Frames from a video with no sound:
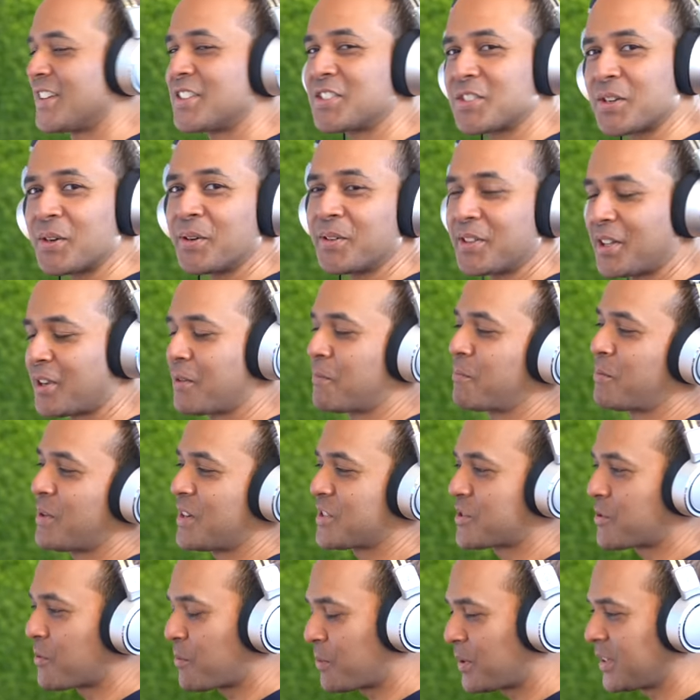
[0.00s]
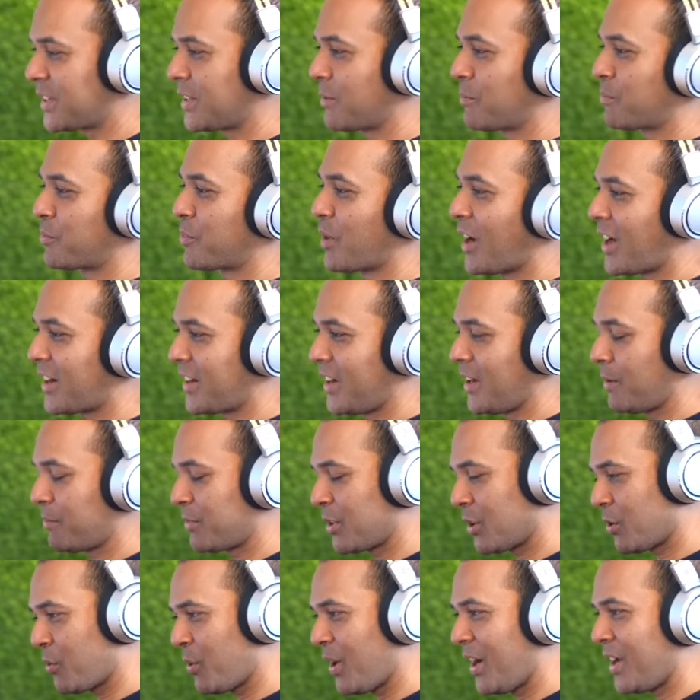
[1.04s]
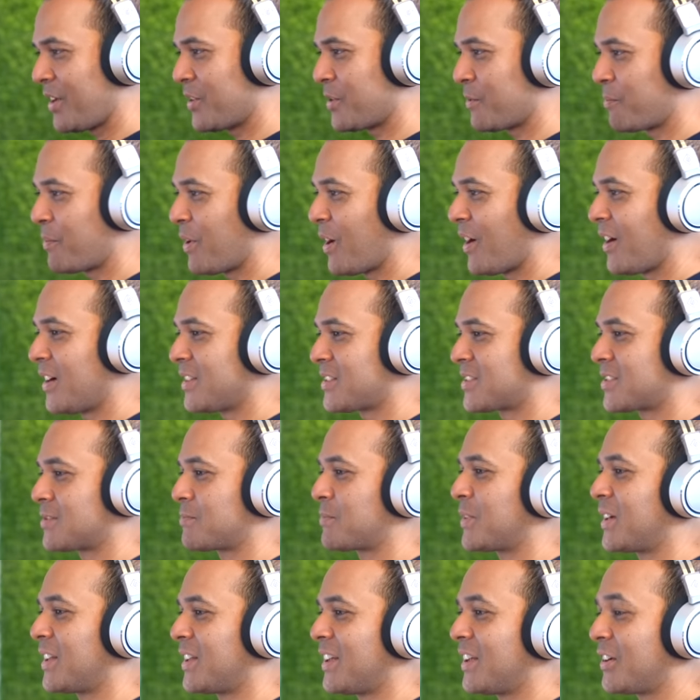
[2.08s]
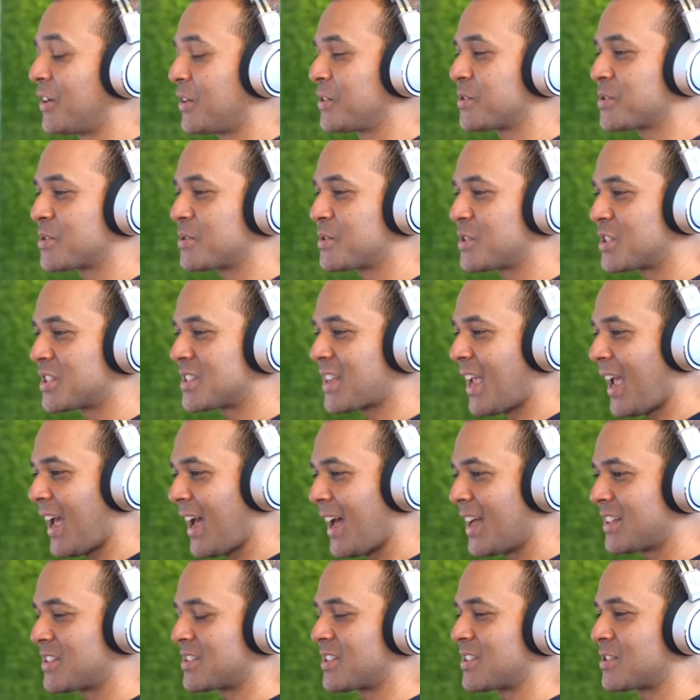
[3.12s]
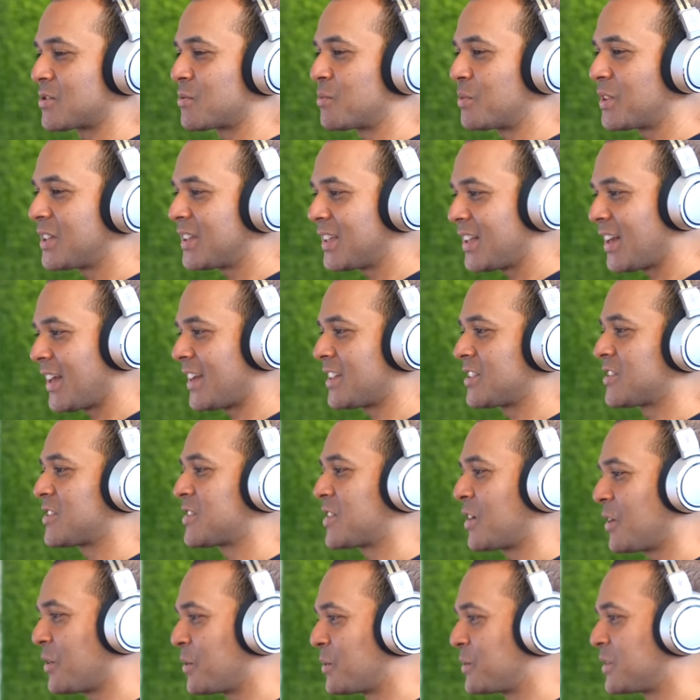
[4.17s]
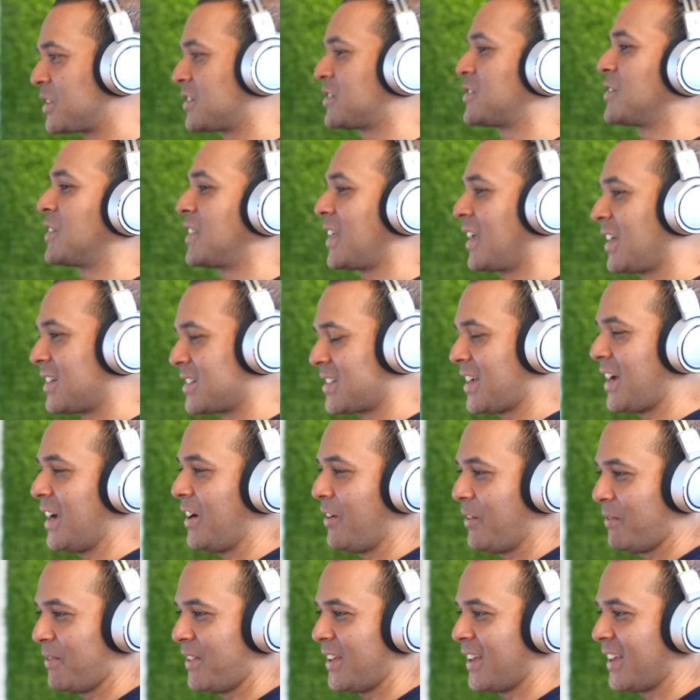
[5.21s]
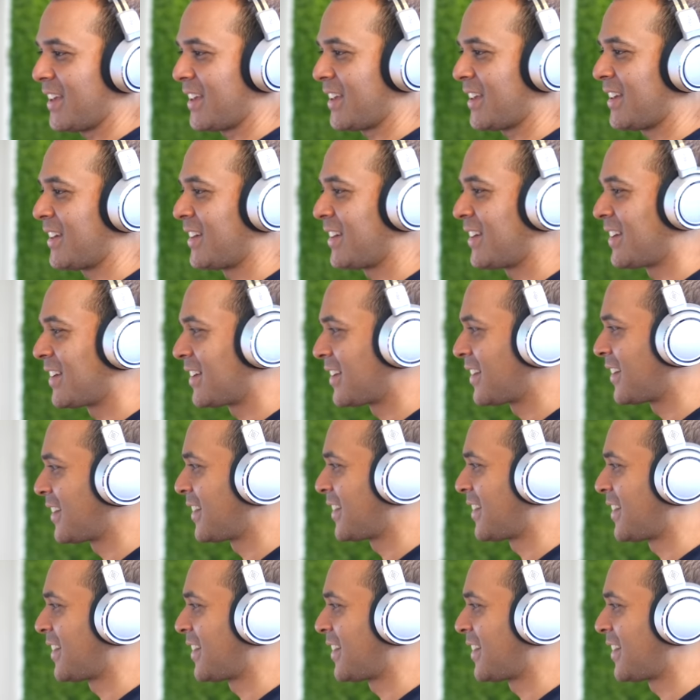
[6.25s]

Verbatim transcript: So the compressor really brought up the quieter parts, but it also just adds this really nice tone to the entire thing. Many